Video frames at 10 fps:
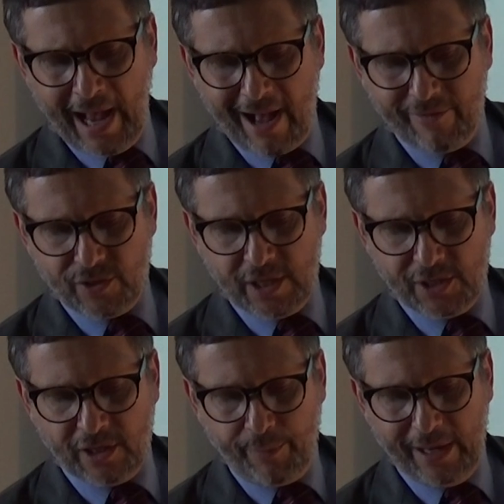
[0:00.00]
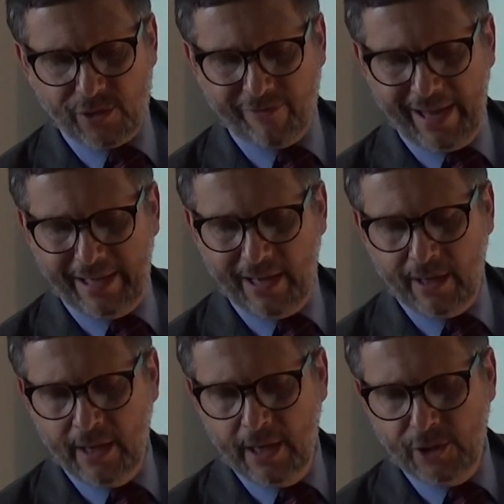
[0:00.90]
have a citizen of Pennsylvania
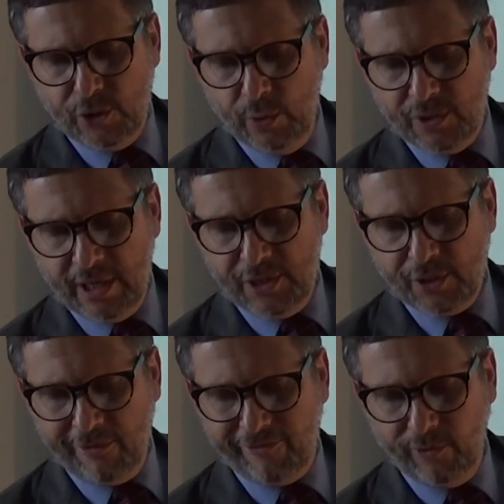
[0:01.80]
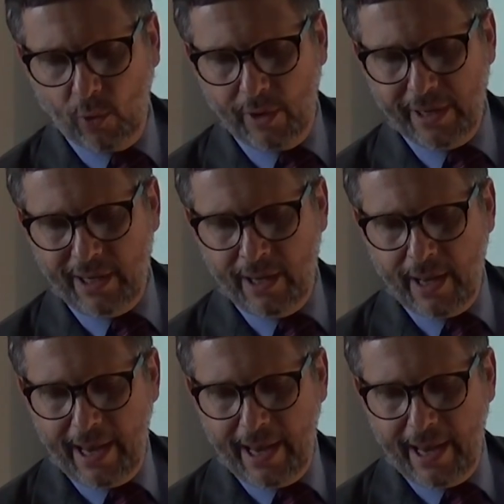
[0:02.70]
sue a citizen of Florida